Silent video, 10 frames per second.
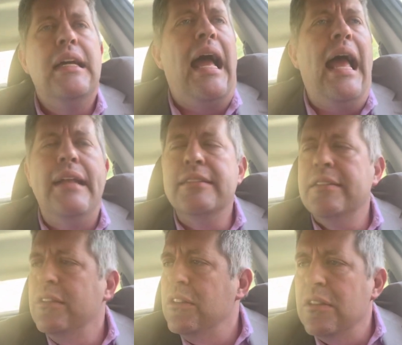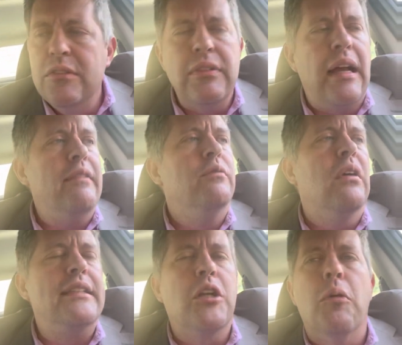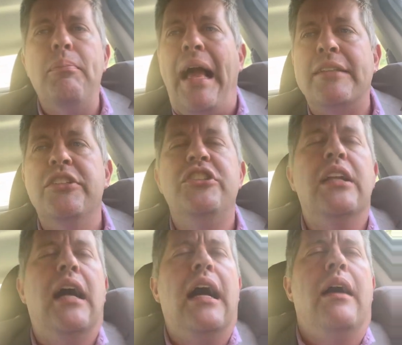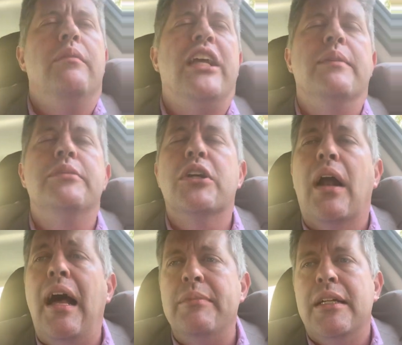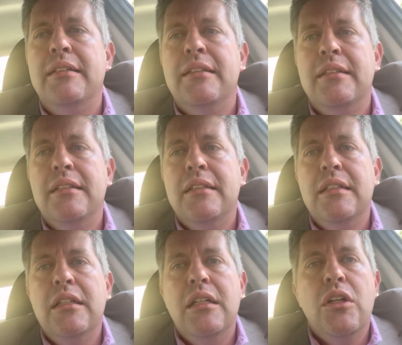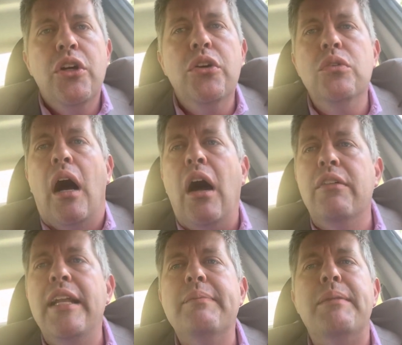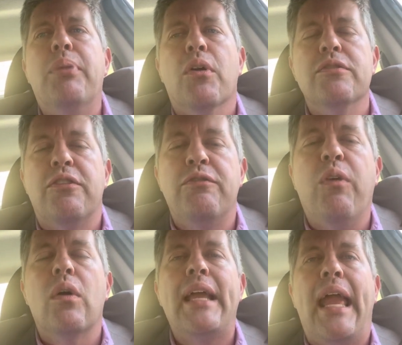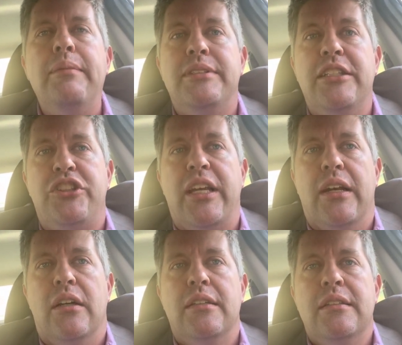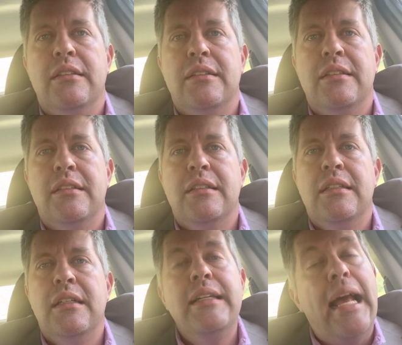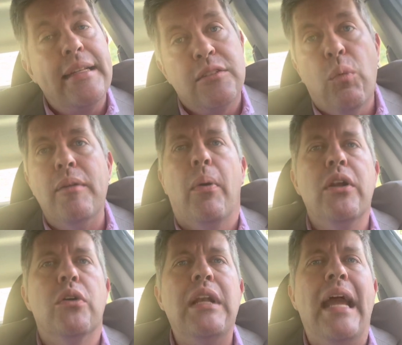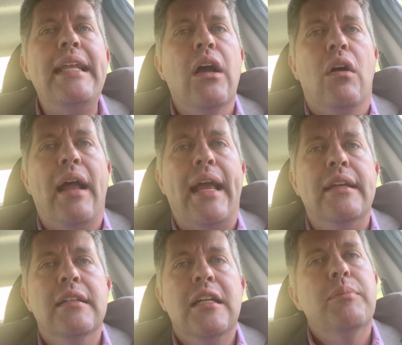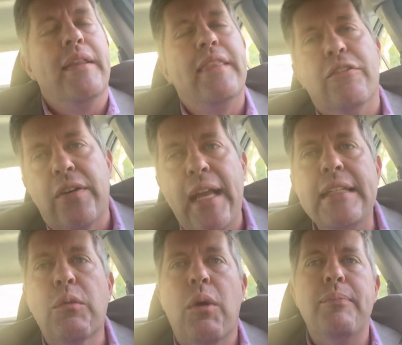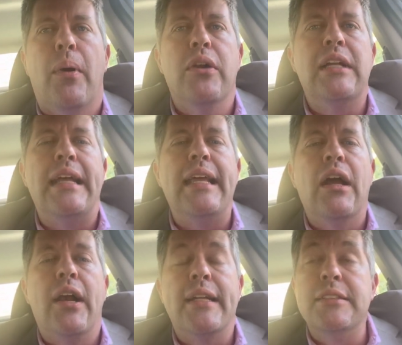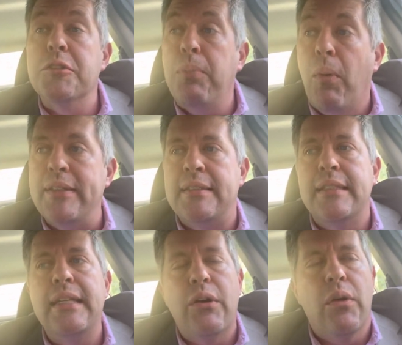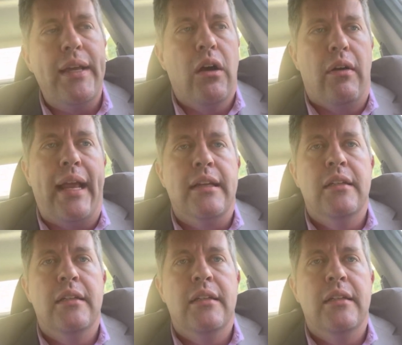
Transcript: And let's go back to Jacob deGrom, who already been pulled from 4 games this year. Yes, 1.09 ERA. But they're forgetting the 1.09 ERA because it was 0.60 ERA.